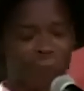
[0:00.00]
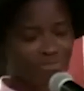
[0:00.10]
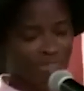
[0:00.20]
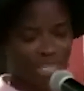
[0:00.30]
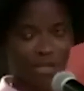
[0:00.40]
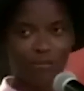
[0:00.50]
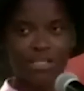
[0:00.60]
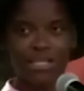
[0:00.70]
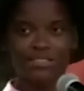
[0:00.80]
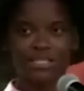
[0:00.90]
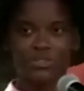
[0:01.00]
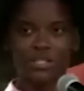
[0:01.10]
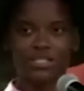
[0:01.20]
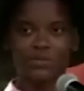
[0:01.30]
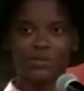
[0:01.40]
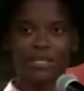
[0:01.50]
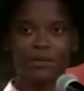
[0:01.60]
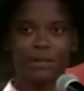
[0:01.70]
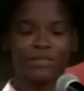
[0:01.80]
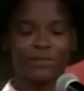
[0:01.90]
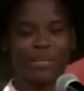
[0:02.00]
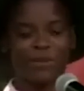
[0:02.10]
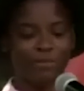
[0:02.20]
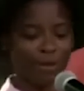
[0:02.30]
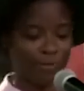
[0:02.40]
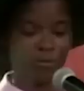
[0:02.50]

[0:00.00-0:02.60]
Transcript: Nevertheless, I tried to forget about it. But in my prayer